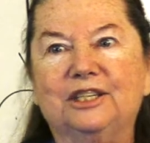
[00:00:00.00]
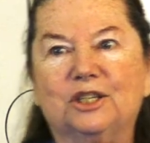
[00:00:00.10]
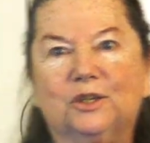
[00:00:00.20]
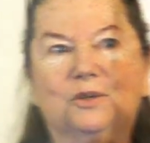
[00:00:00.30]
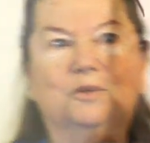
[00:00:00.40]

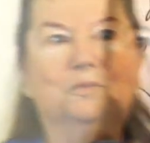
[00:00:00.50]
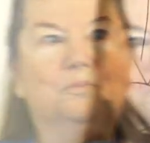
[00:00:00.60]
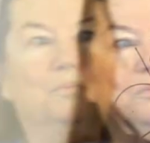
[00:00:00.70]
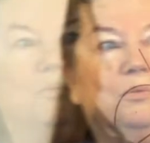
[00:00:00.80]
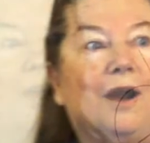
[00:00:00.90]
to
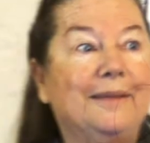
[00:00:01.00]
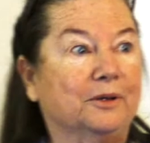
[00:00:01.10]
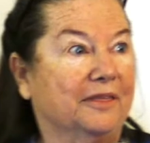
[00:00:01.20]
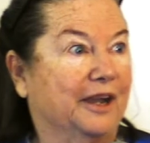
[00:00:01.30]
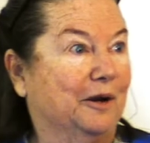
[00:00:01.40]
primal
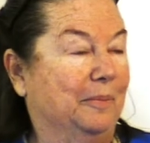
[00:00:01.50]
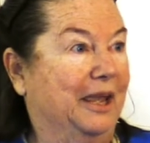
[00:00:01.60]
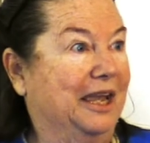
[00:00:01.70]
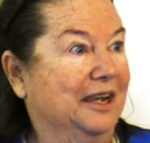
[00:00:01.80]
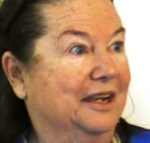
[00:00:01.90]
therapy.
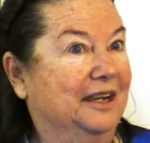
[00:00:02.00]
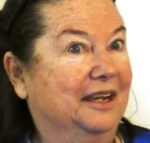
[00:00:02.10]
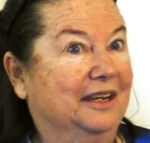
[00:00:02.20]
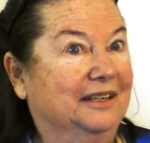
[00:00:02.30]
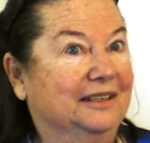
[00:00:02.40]

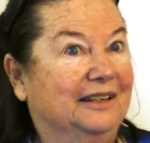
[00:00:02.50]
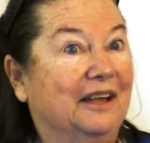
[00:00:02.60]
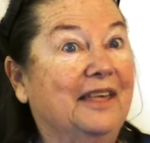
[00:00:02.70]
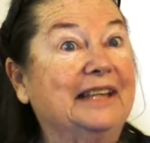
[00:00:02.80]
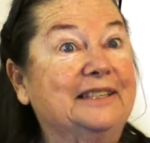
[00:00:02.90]
Now
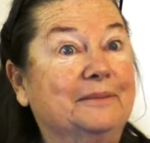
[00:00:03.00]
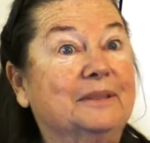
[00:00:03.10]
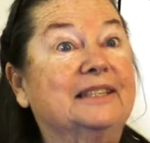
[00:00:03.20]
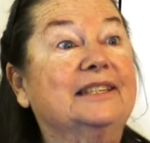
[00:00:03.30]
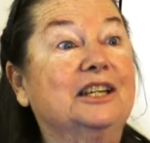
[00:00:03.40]
that's some
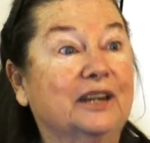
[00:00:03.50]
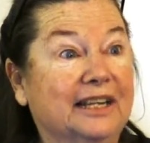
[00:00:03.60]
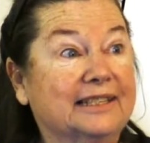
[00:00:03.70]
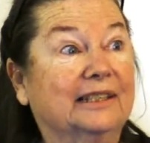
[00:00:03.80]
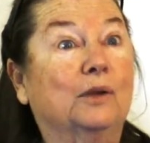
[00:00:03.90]

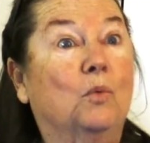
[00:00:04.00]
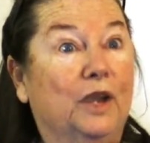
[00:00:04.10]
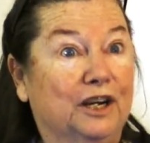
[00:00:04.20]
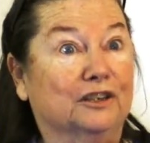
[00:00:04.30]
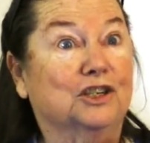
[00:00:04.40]
seriously
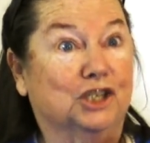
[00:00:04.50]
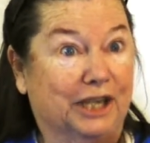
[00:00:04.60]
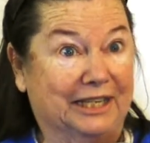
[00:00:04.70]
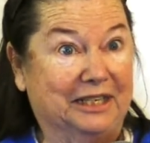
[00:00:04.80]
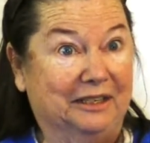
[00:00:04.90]
weird
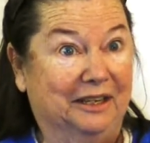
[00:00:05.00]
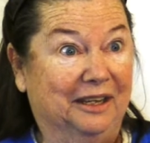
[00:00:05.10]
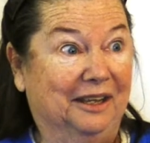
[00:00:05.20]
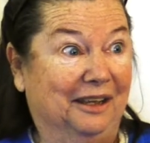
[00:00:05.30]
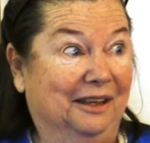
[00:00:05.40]
shit.
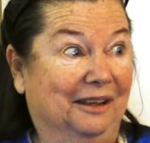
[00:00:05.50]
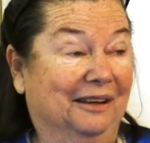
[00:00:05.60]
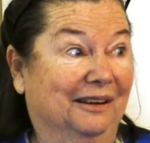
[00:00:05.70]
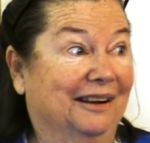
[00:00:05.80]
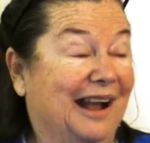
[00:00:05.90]

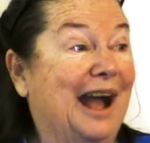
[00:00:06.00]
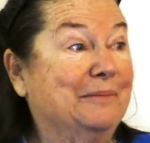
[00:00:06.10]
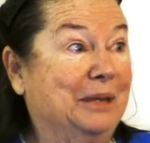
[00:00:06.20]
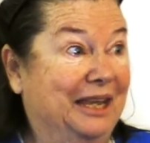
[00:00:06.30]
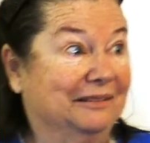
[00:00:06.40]
I
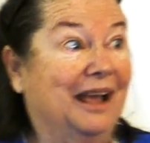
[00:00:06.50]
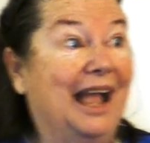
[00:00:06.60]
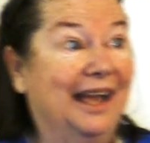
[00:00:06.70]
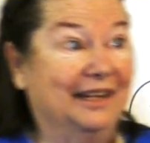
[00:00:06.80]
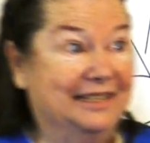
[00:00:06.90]
mean,
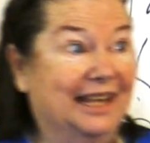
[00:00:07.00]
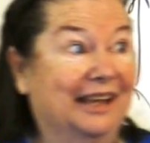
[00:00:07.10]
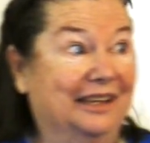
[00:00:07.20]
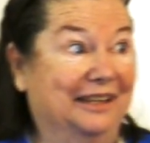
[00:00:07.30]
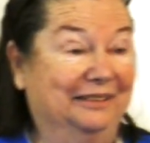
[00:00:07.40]
I gotta
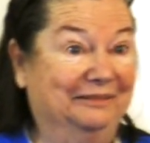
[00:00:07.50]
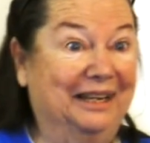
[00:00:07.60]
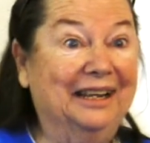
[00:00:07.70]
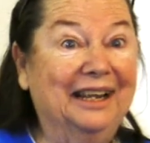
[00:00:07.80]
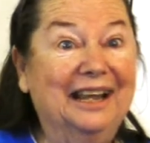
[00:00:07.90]
tell you.
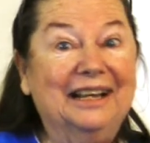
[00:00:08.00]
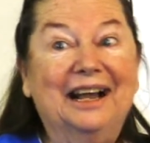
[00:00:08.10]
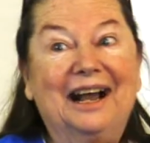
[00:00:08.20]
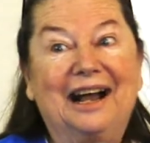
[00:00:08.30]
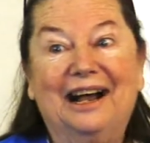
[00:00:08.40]

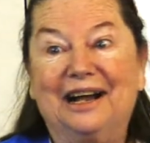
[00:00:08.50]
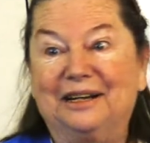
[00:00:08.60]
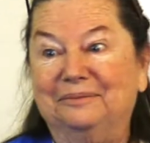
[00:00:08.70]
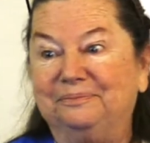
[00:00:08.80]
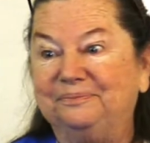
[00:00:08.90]
And